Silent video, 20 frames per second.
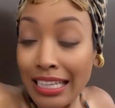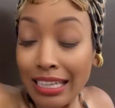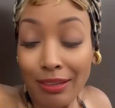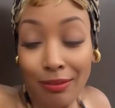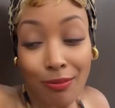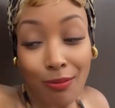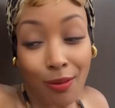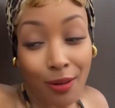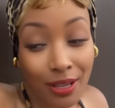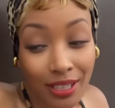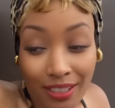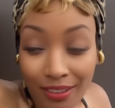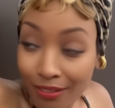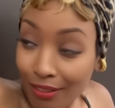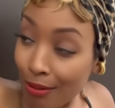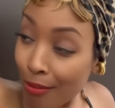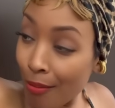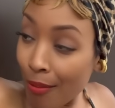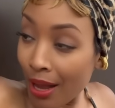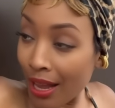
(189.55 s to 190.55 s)
and wanted
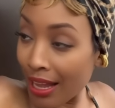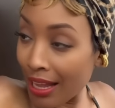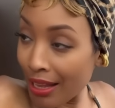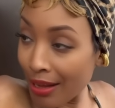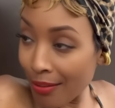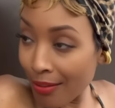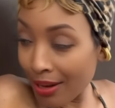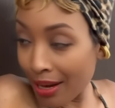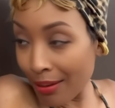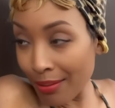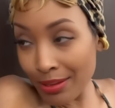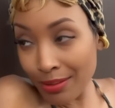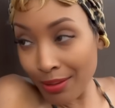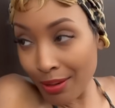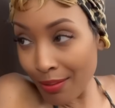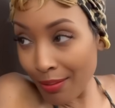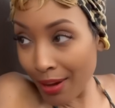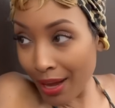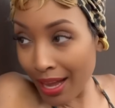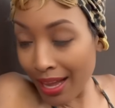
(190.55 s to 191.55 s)
from Wayne when I was with
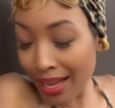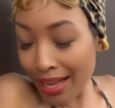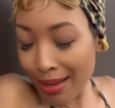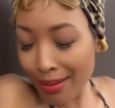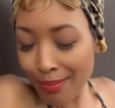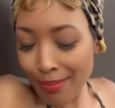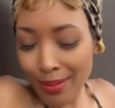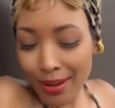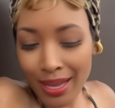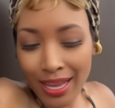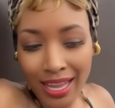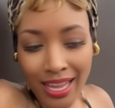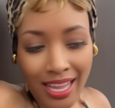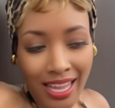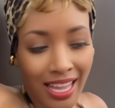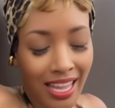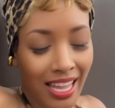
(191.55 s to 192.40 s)
Wayne, but...